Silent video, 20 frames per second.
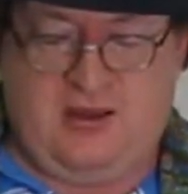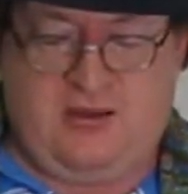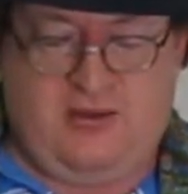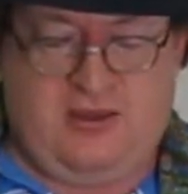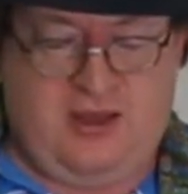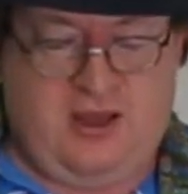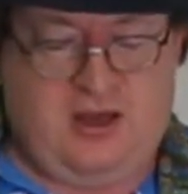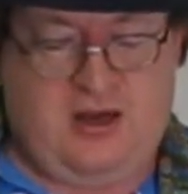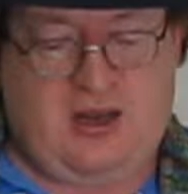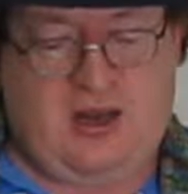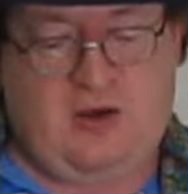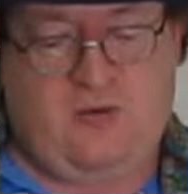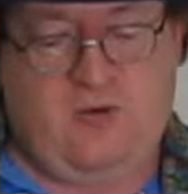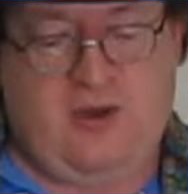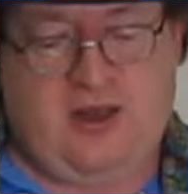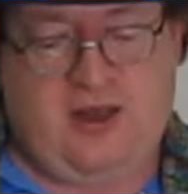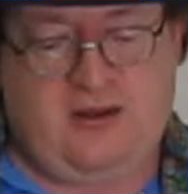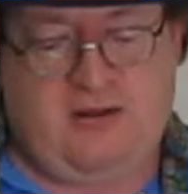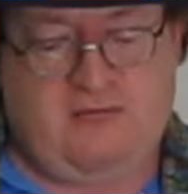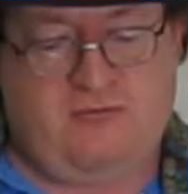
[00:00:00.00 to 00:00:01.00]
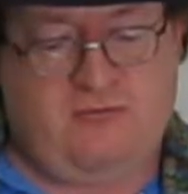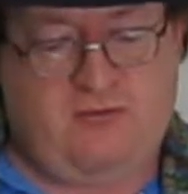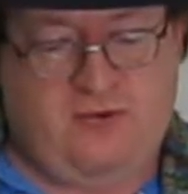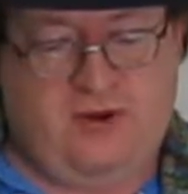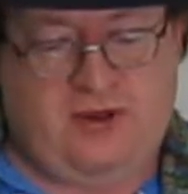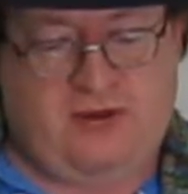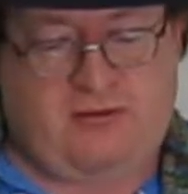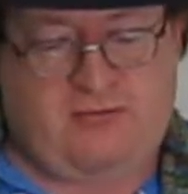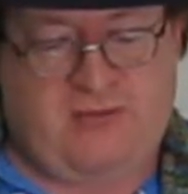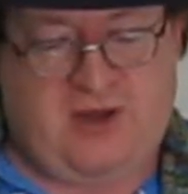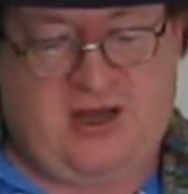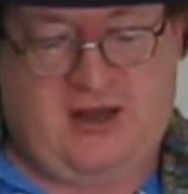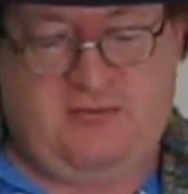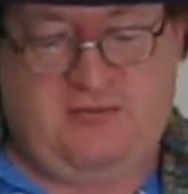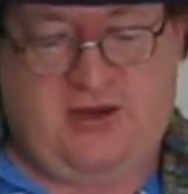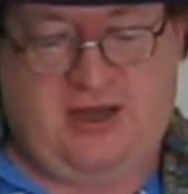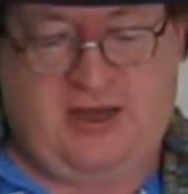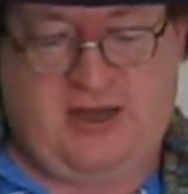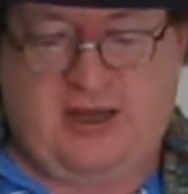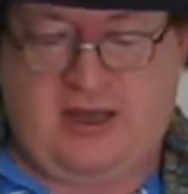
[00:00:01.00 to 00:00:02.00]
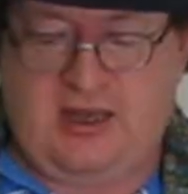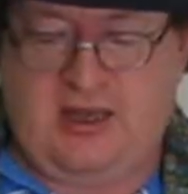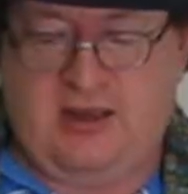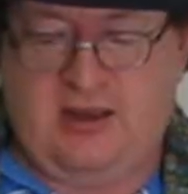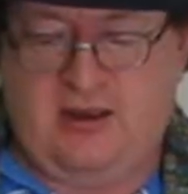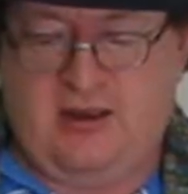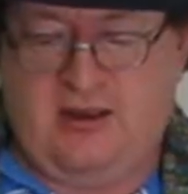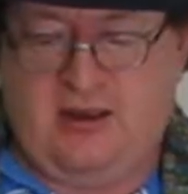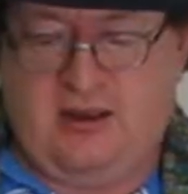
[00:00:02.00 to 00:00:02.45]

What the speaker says: Then I went with my putty